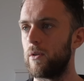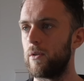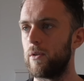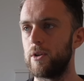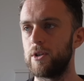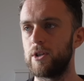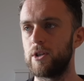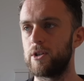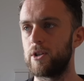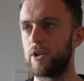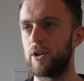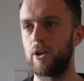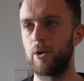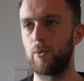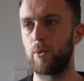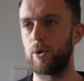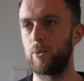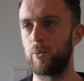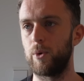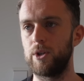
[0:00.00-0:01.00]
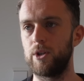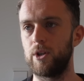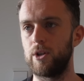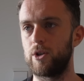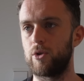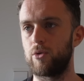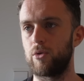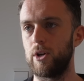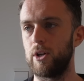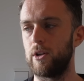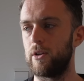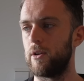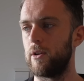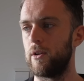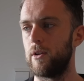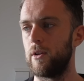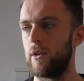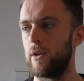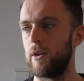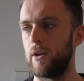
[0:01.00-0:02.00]
This is another one which is great
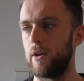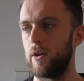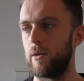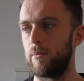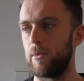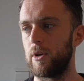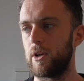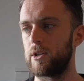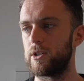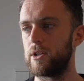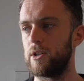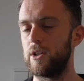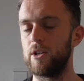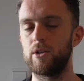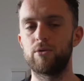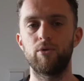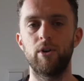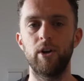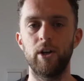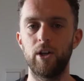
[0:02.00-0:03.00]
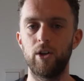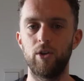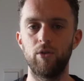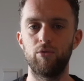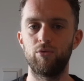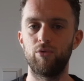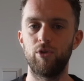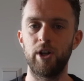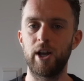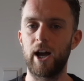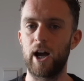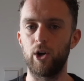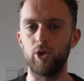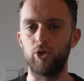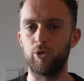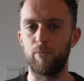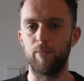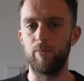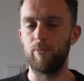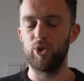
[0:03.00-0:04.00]
because in this ready you really
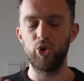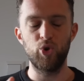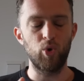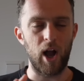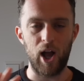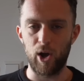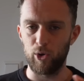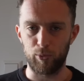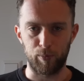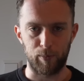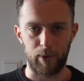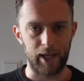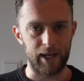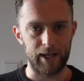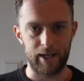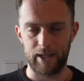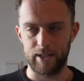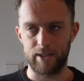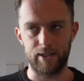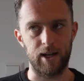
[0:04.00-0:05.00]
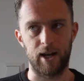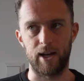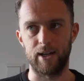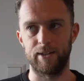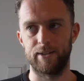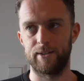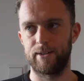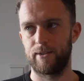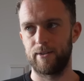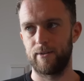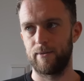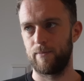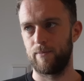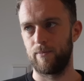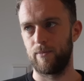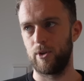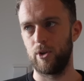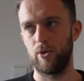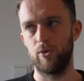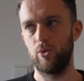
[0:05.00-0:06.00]
out you outplay these guys.
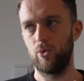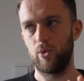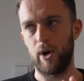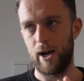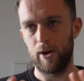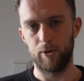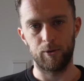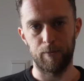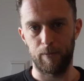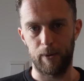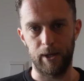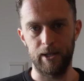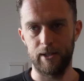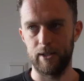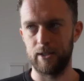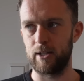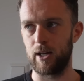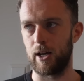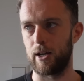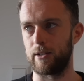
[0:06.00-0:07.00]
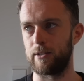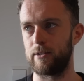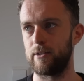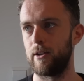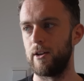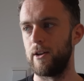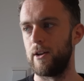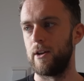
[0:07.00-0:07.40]
You outplay these guys.